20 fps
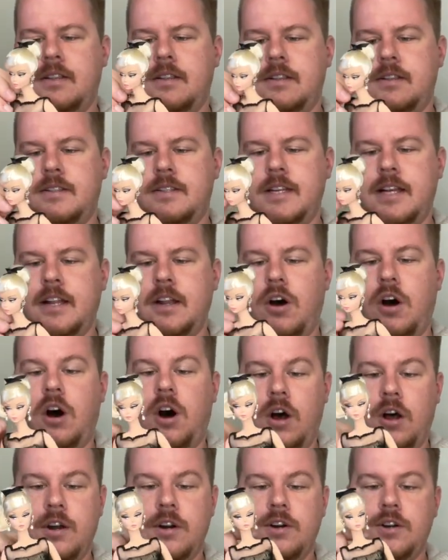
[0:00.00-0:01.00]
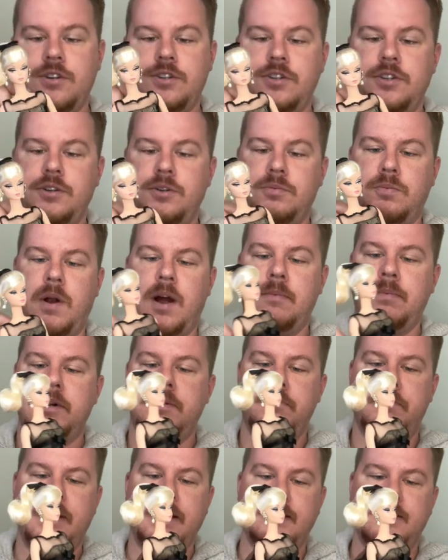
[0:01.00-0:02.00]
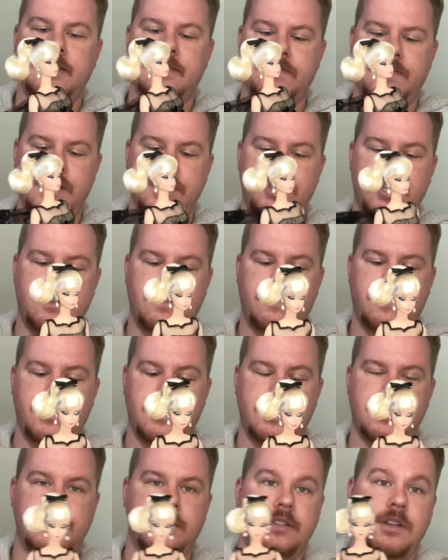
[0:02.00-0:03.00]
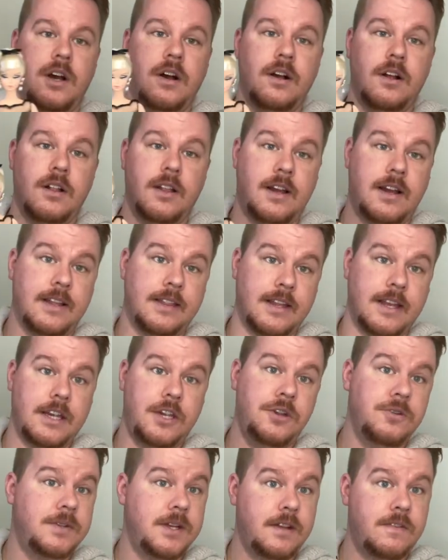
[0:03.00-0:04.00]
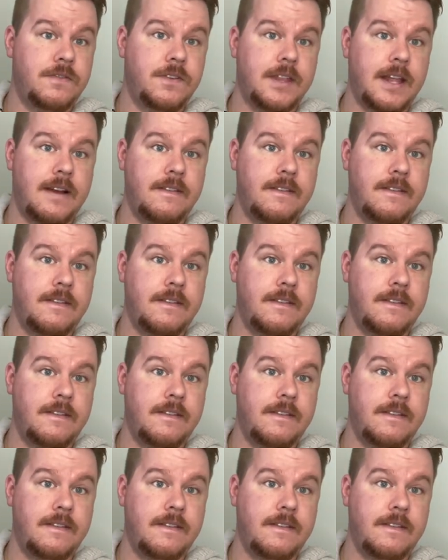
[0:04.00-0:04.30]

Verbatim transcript: did honor to Robert Best's vision for this doll, unlike you did for that